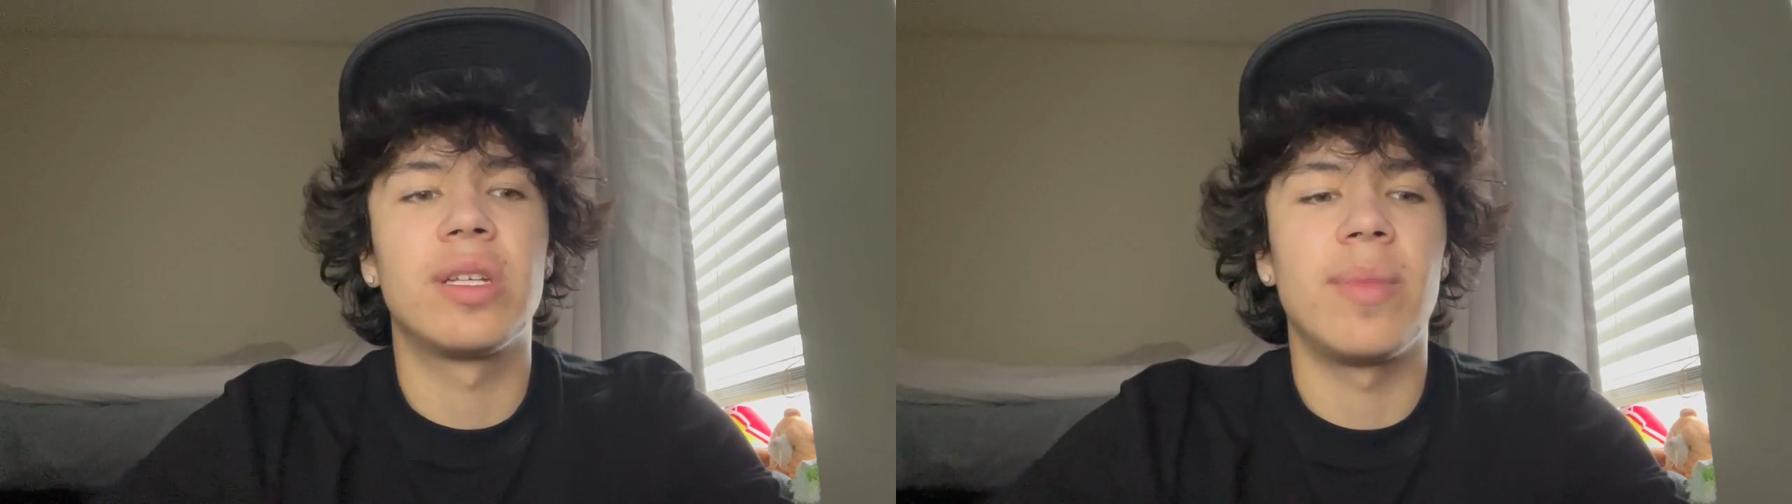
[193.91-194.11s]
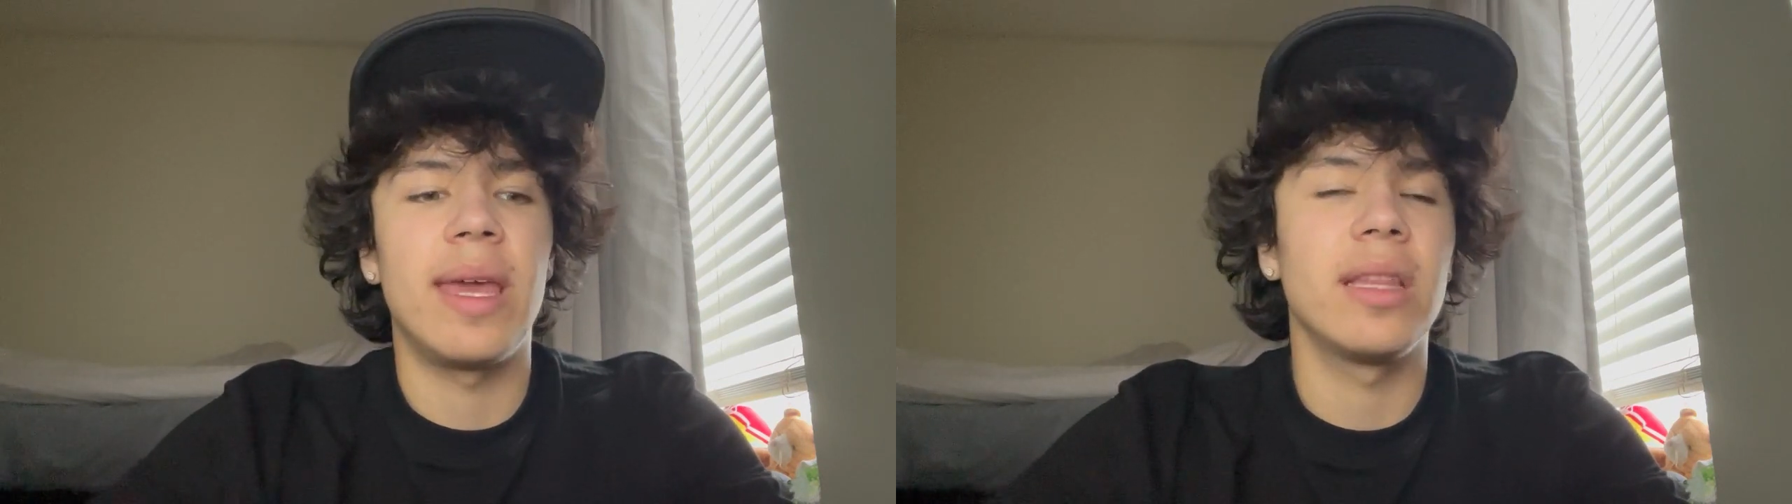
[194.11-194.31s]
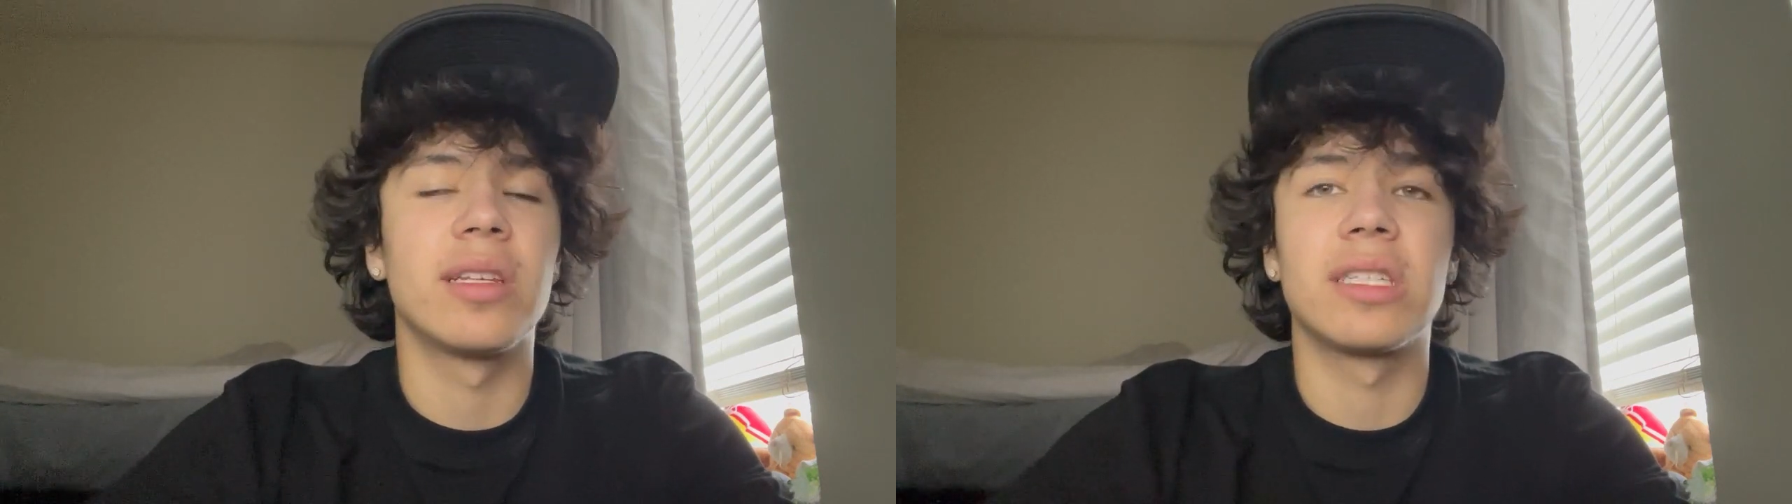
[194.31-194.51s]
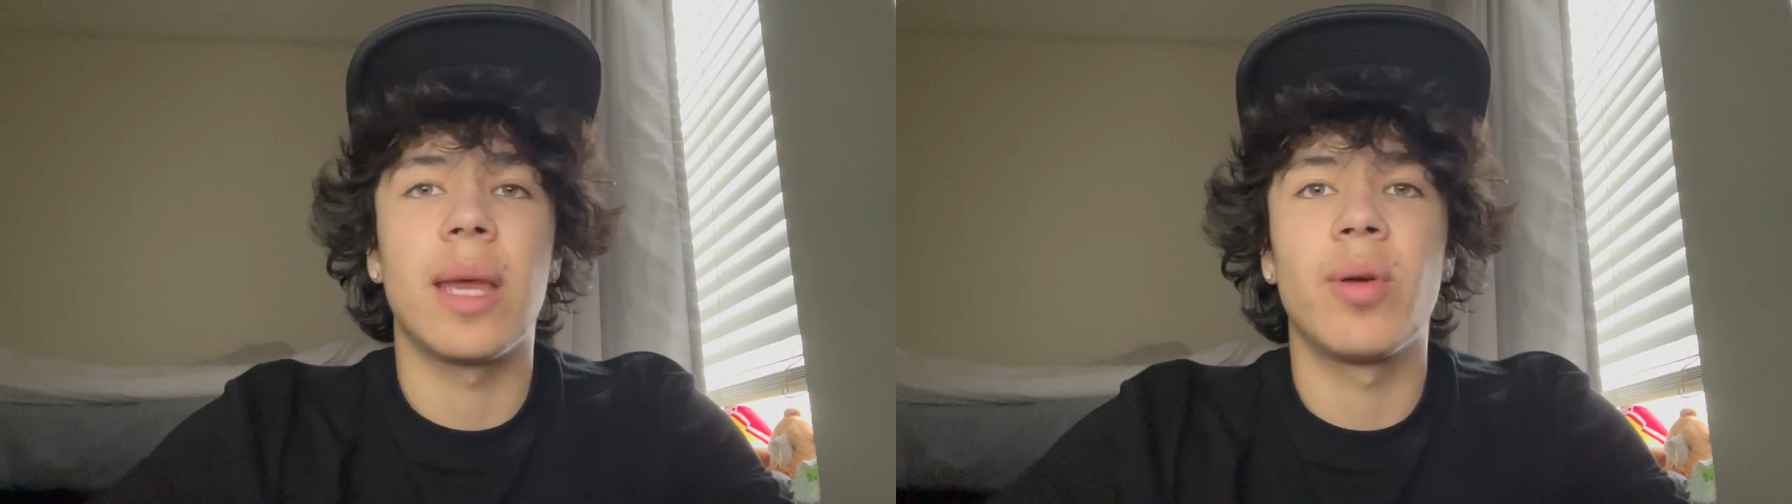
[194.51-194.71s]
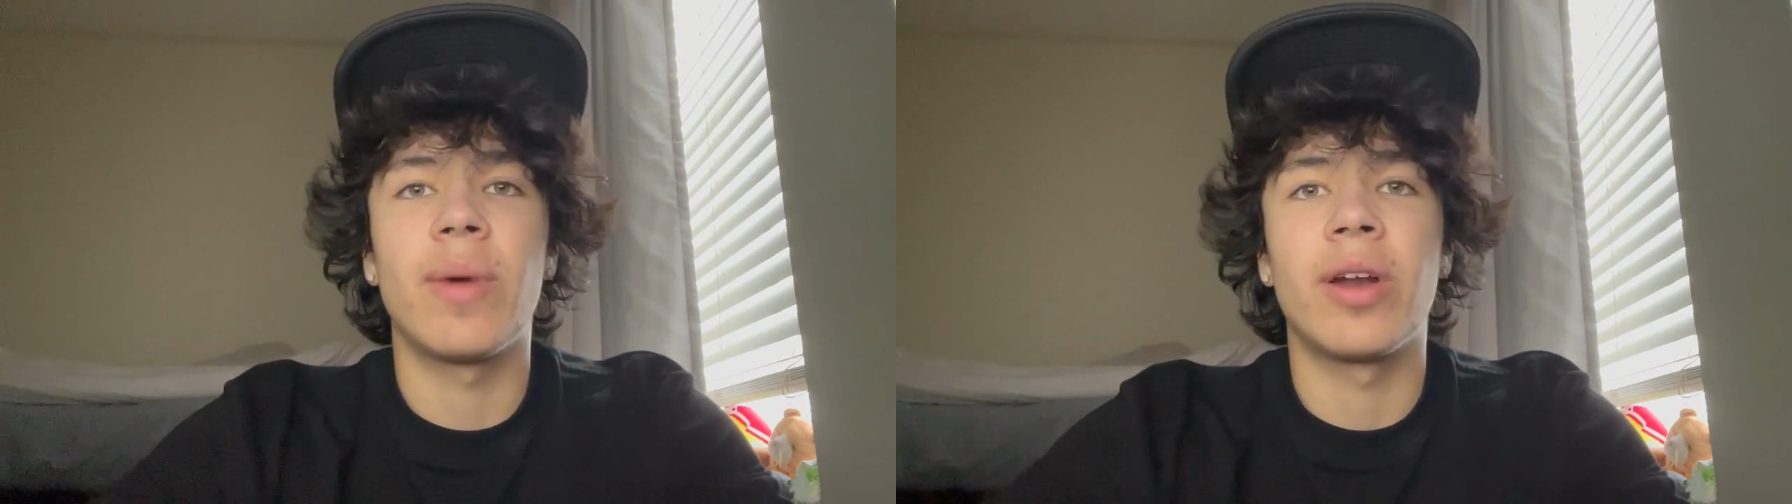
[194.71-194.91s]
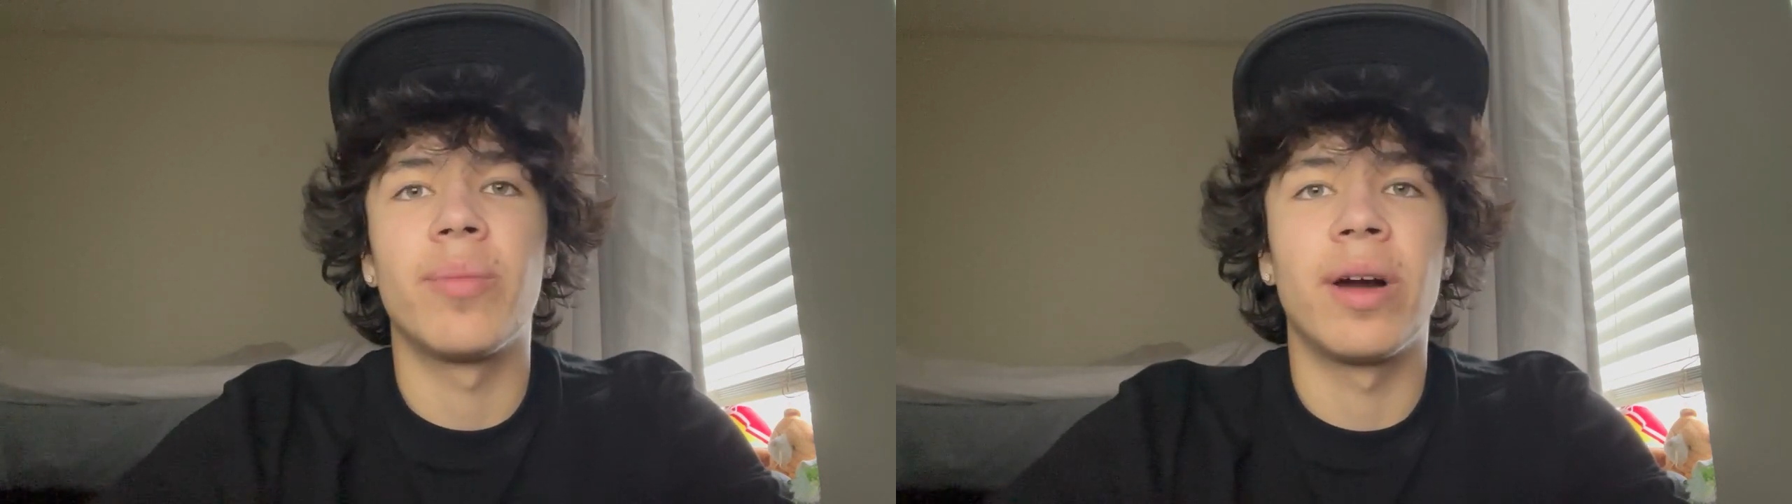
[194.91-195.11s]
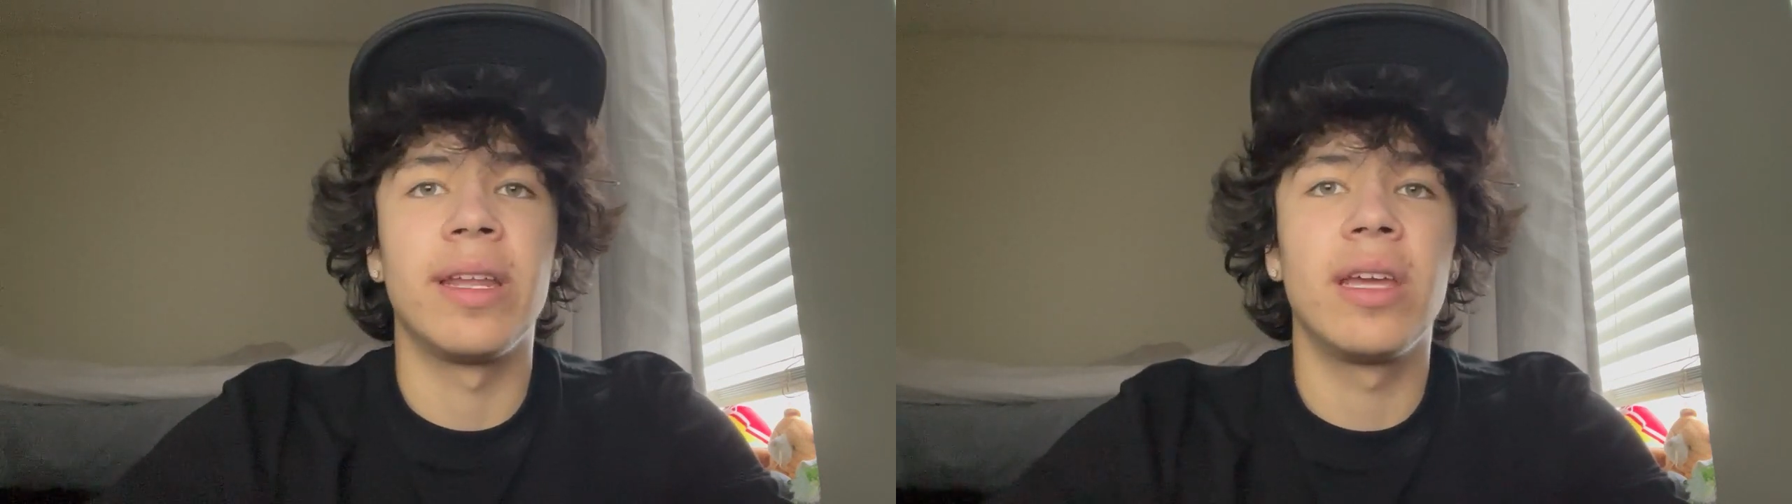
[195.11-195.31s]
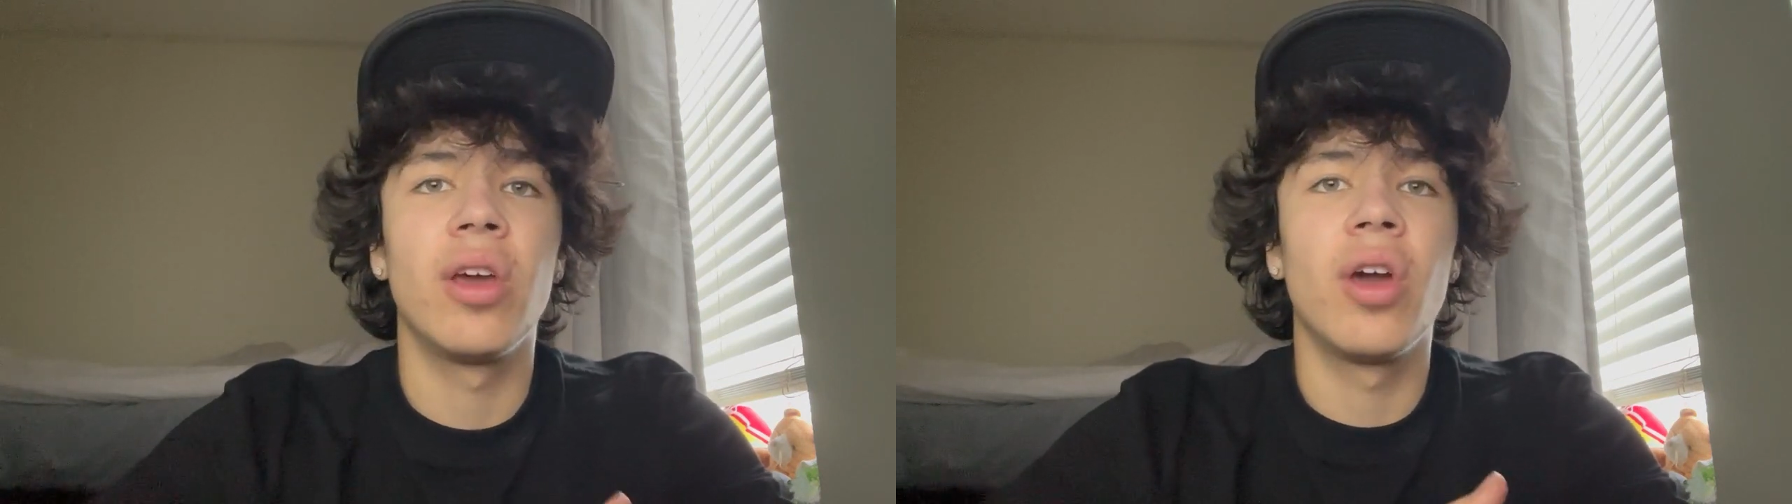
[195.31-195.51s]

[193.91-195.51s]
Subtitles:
to make the same amount of money